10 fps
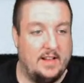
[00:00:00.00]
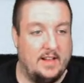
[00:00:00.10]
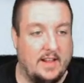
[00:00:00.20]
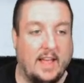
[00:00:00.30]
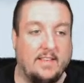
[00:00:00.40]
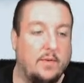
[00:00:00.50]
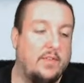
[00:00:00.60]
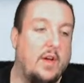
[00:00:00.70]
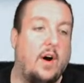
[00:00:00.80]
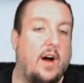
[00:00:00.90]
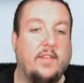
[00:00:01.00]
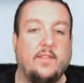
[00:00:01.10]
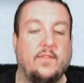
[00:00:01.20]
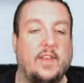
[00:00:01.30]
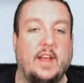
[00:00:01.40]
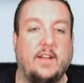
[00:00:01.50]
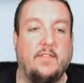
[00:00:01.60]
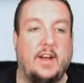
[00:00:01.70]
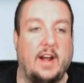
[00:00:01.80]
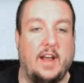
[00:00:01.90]
guys it was so awesome seeing them
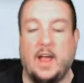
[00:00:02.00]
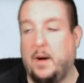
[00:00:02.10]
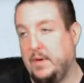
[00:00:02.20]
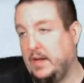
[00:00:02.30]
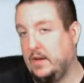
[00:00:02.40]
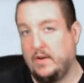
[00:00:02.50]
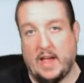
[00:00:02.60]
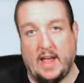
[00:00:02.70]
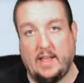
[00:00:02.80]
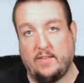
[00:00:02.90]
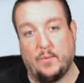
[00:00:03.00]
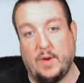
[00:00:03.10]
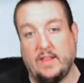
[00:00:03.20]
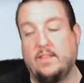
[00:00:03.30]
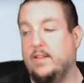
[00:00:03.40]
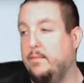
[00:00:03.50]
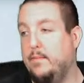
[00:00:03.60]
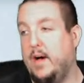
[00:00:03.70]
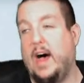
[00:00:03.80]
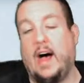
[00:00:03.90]
there and helping you guys win some
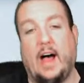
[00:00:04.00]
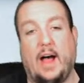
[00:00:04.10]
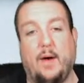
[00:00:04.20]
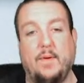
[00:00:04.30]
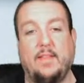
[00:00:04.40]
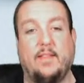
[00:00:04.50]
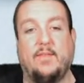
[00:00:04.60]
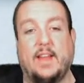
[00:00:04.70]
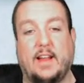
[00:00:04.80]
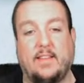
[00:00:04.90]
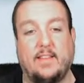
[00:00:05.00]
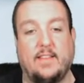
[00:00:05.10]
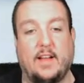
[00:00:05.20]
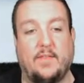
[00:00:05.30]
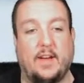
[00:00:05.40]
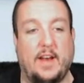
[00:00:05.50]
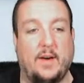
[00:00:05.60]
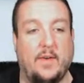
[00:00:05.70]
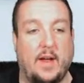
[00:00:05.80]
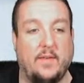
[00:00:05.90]
uh, win some tickets and stuff on there
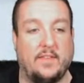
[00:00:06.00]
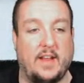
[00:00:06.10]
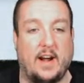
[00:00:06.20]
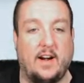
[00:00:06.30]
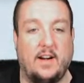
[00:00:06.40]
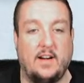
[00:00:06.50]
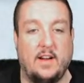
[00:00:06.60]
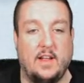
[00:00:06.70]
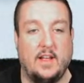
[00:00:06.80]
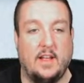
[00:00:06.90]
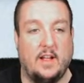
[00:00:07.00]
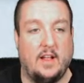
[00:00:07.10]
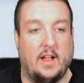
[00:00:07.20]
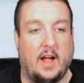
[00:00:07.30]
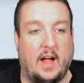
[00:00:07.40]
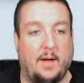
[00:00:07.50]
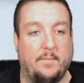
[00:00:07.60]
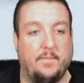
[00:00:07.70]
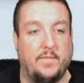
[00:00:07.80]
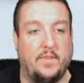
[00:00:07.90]
when i was there
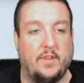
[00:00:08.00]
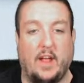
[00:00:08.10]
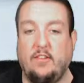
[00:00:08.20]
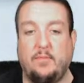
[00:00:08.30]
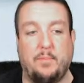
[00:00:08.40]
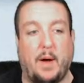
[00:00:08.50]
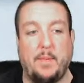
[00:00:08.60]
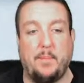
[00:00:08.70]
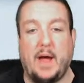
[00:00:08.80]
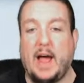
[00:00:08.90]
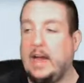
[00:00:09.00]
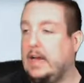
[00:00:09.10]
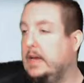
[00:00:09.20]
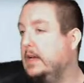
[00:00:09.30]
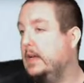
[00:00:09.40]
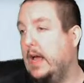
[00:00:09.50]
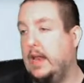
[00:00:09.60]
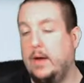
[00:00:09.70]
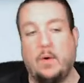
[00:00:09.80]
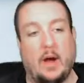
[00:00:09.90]
um, so i just bump it back and
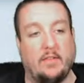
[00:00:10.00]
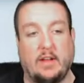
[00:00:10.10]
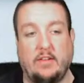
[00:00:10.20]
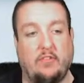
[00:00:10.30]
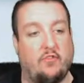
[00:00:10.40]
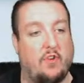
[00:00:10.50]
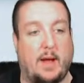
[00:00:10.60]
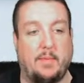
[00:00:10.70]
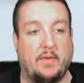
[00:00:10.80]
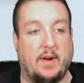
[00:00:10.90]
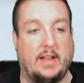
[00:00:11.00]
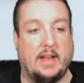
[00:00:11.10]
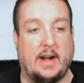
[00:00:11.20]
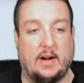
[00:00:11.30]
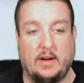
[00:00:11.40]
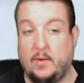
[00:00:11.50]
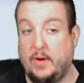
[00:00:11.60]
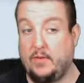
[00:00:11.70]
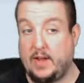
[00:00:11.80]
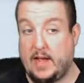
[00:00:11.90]
then watch i just drop it right there now
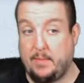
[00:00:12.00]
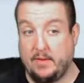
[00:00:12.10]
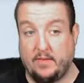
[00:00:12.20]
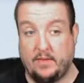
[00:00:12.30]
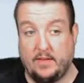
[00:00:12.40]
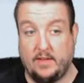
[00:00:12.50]
watch what happens